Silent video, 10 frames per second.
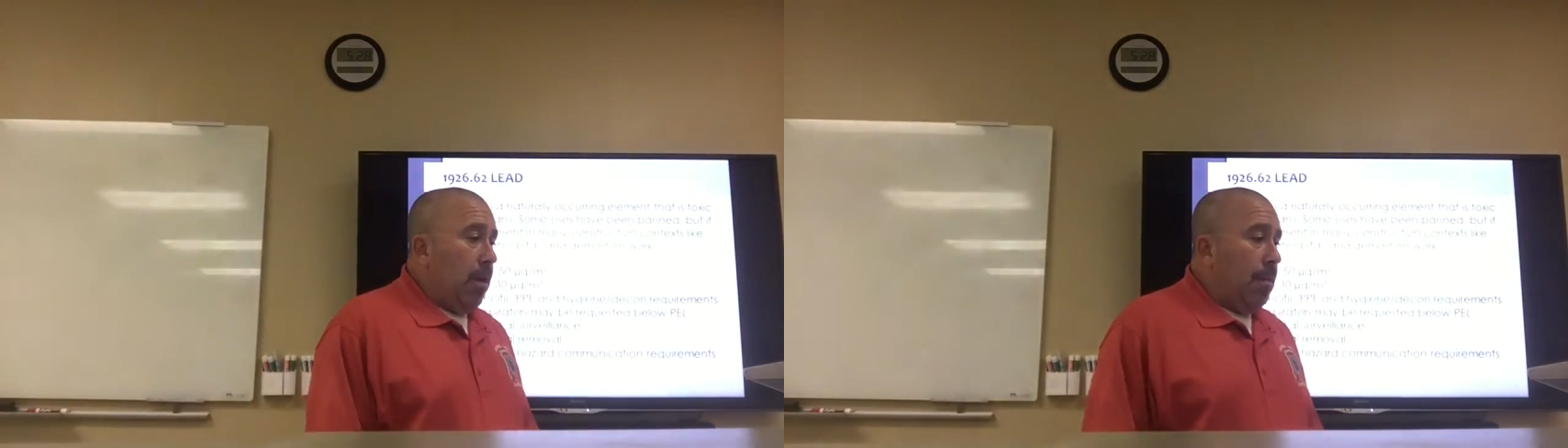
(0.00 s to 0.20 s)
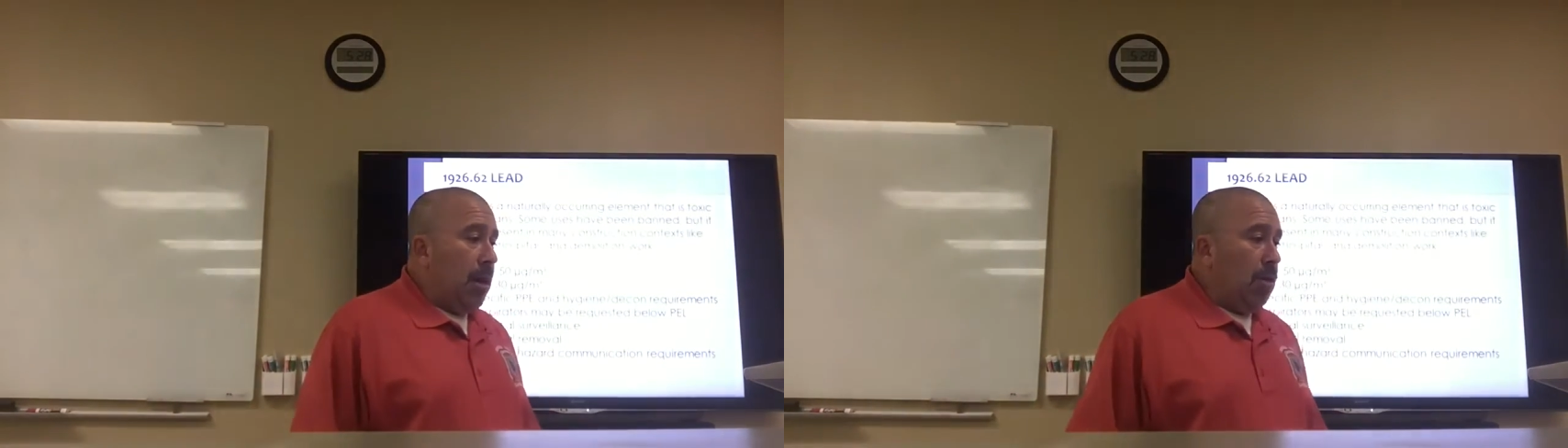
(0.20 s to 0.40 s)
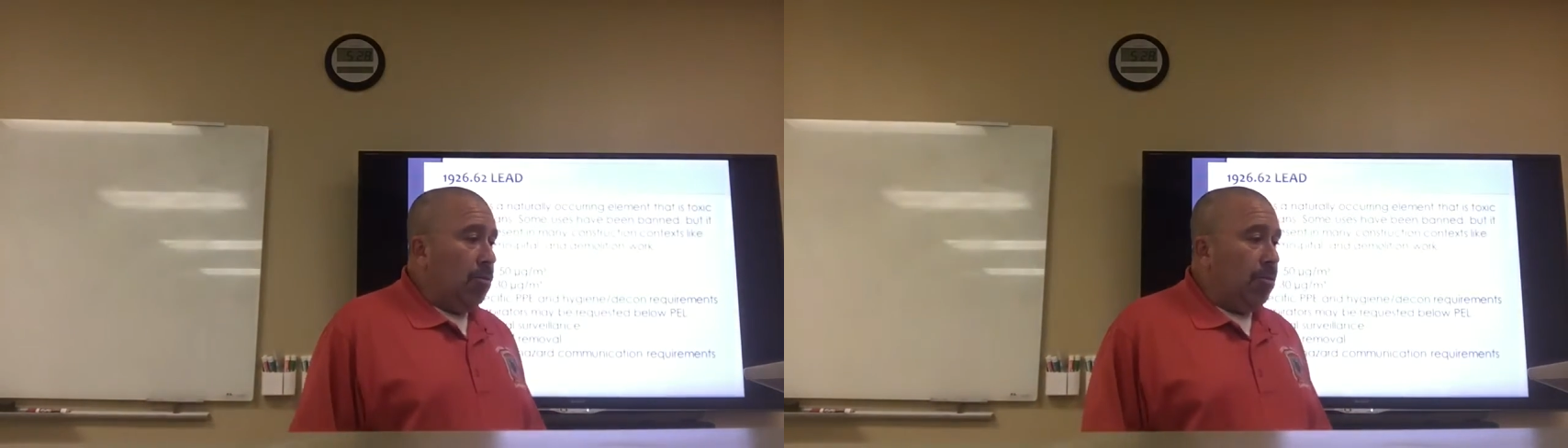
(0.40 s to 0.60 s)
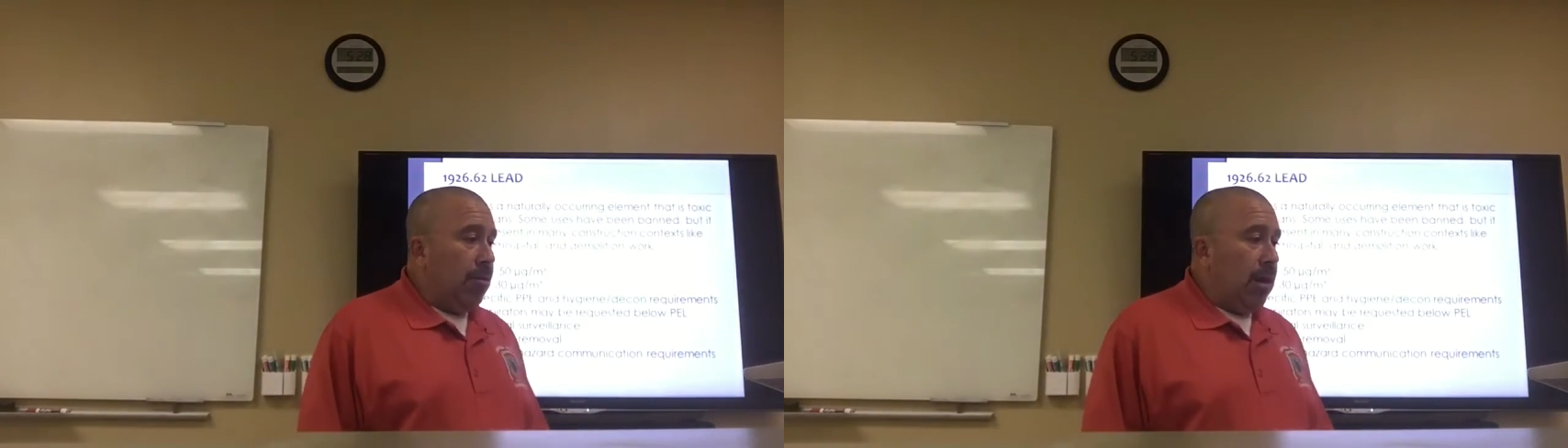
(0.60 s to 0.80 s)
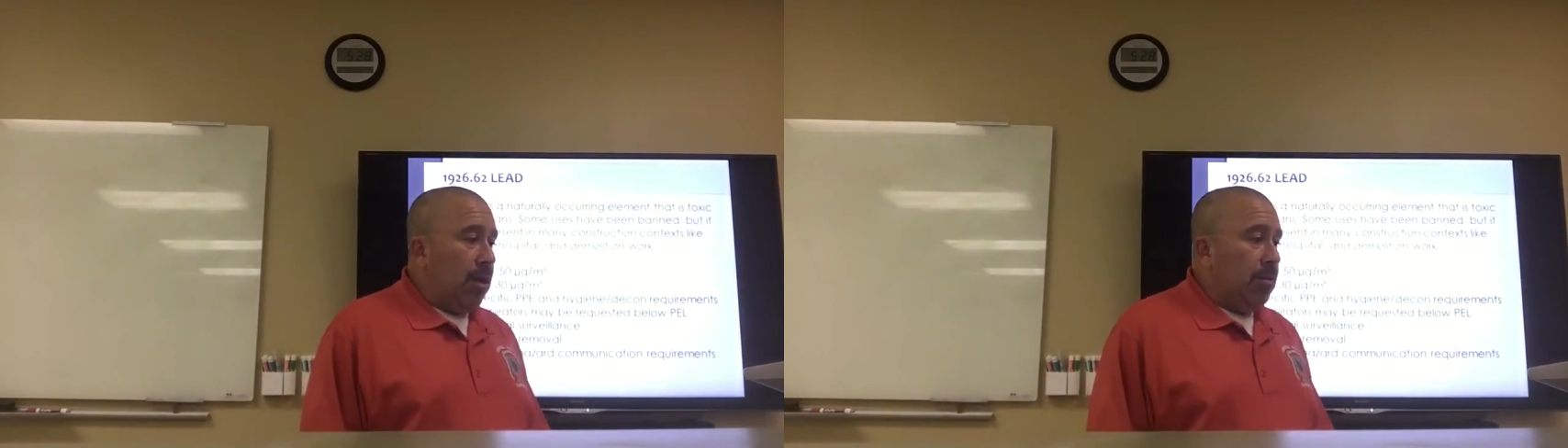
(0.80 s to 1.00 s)
Medical
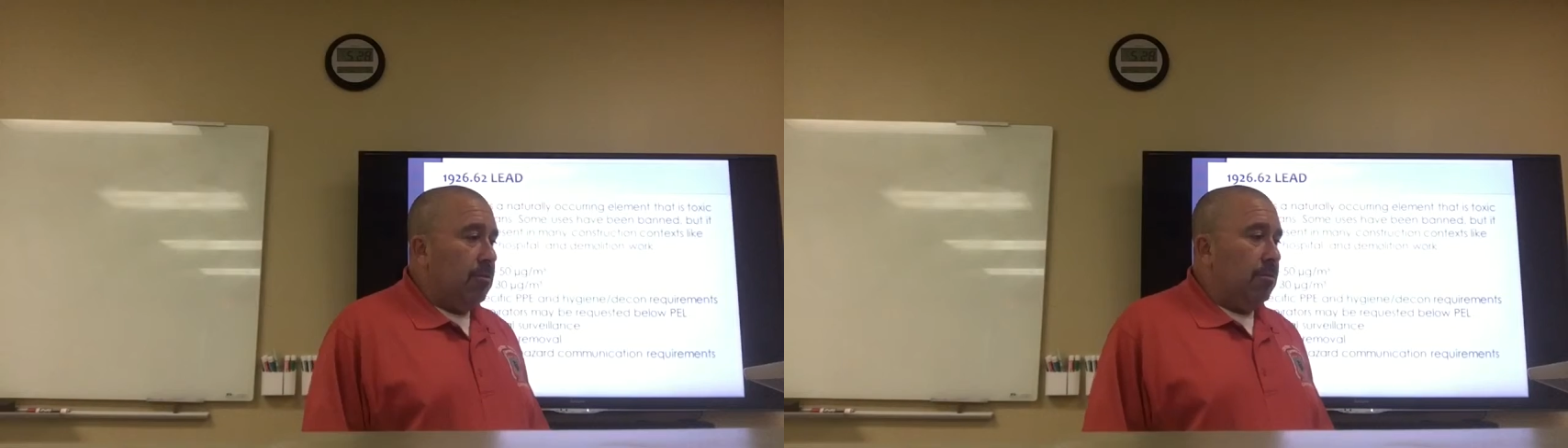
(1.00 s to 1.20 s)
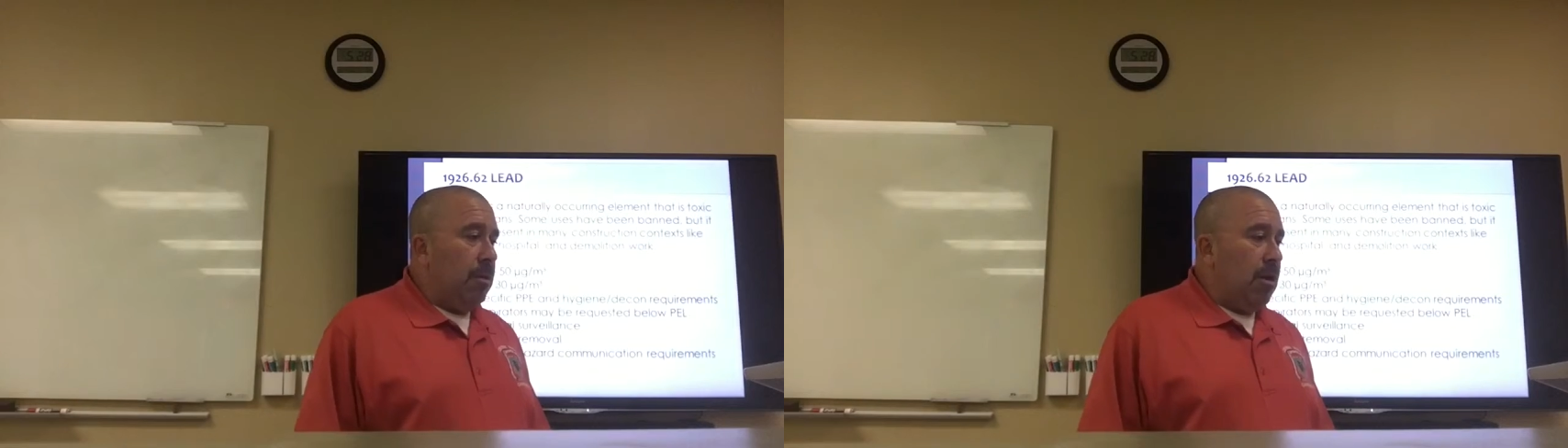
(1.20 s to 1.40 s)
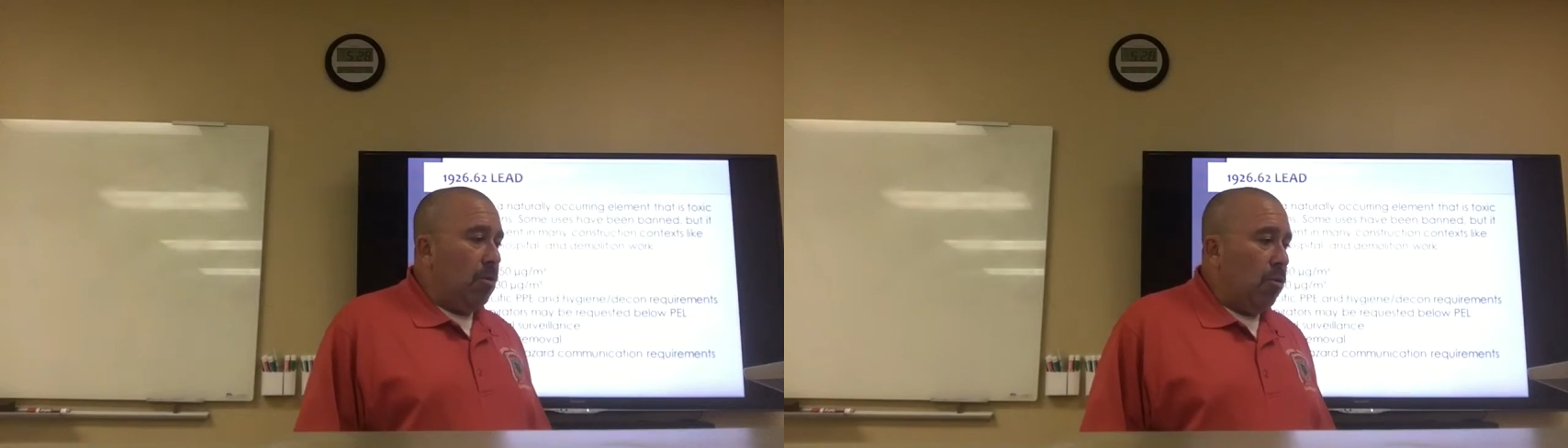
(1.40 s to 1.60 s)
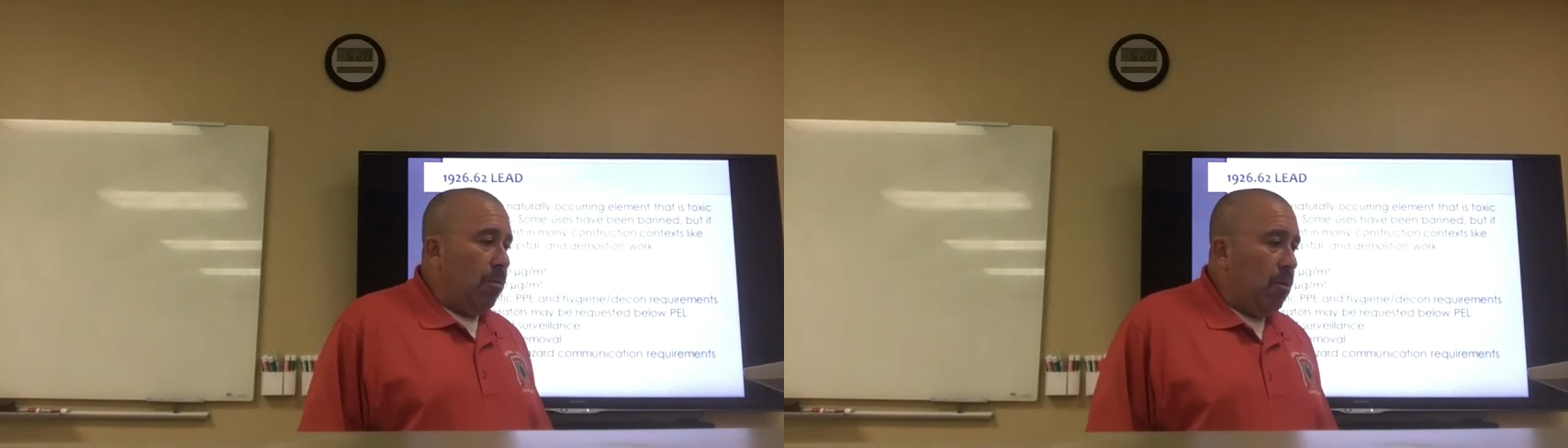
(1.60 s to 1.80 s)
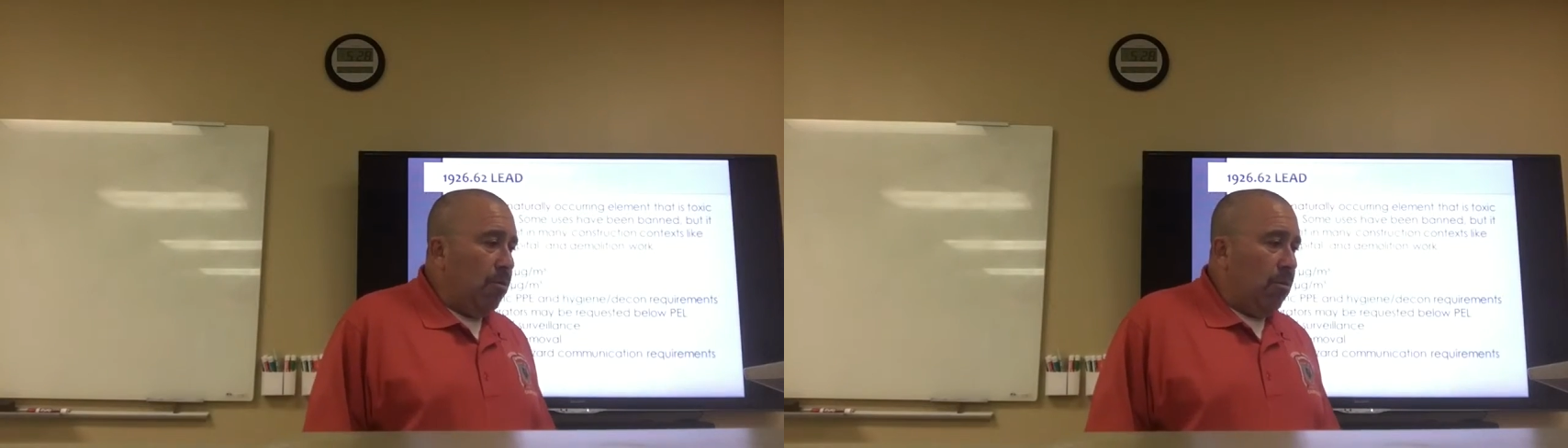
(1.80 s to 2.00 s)
surveillance, medical
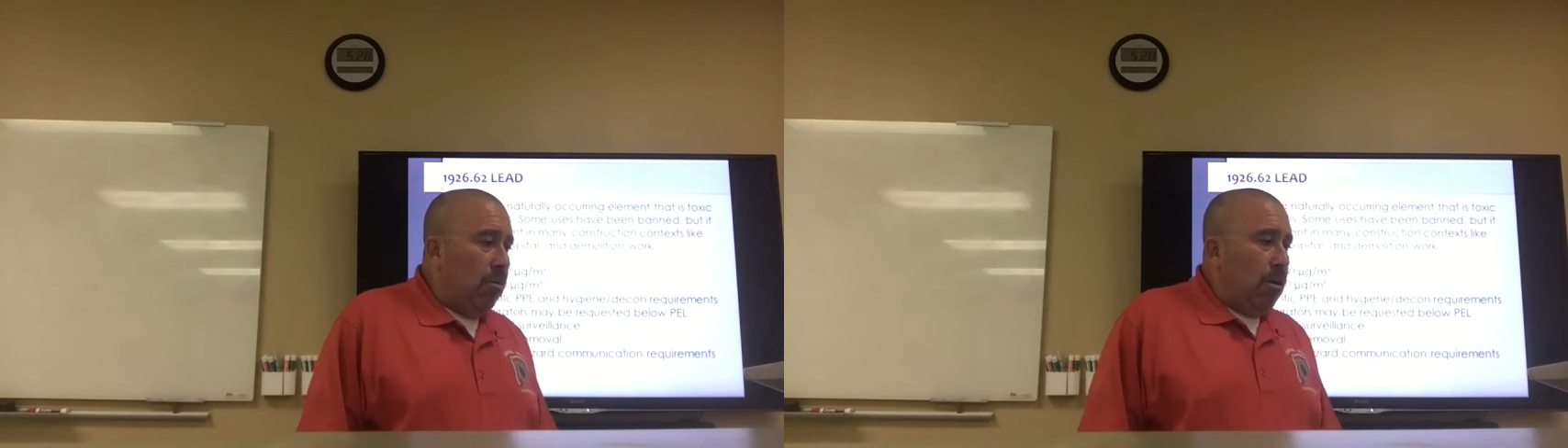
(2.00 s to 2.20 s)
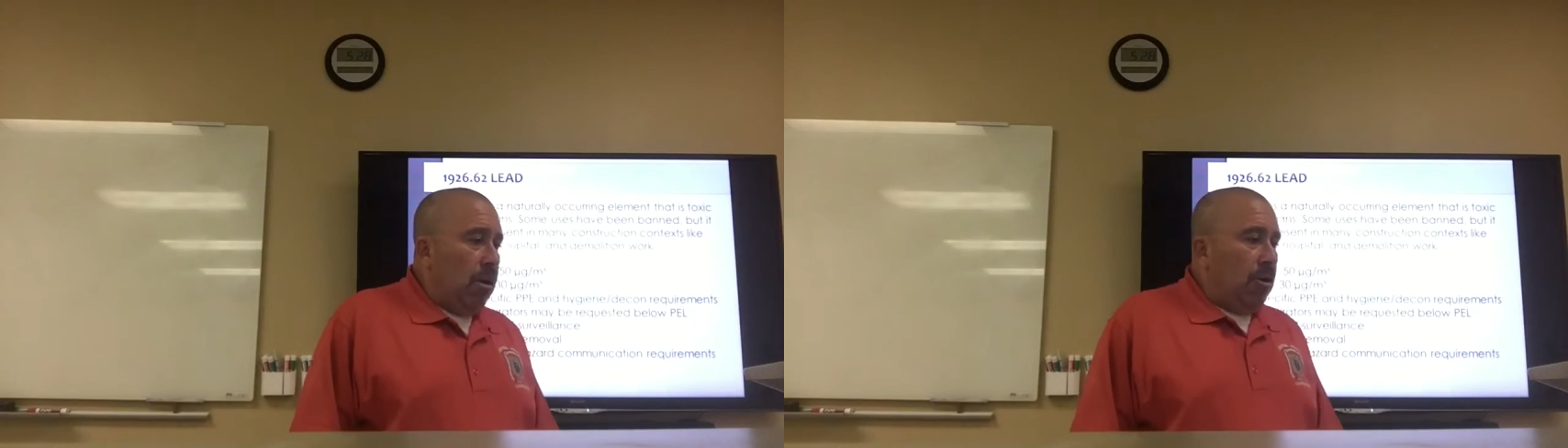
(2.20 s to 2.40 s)
removal,